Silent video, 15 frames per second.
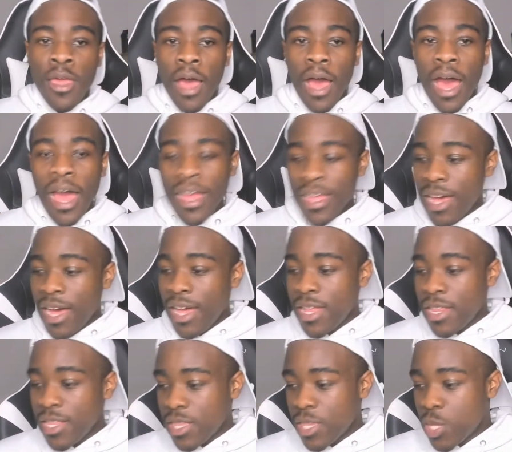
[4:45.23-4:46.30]
I got
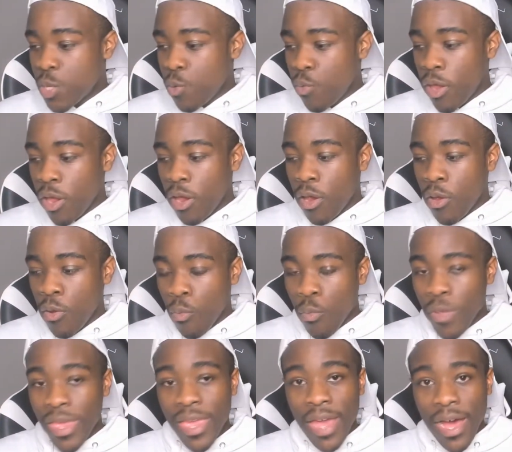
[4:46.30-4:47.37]
it to where
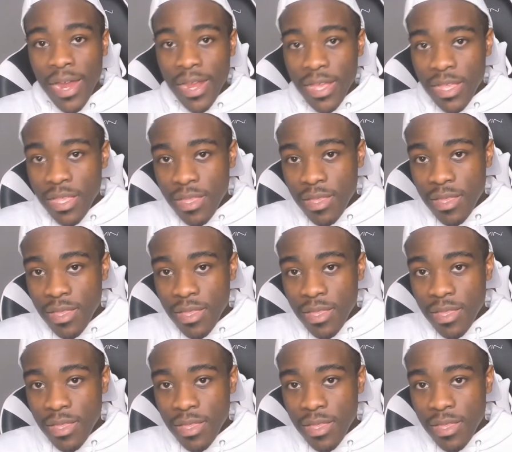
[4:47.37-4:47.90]
we got it.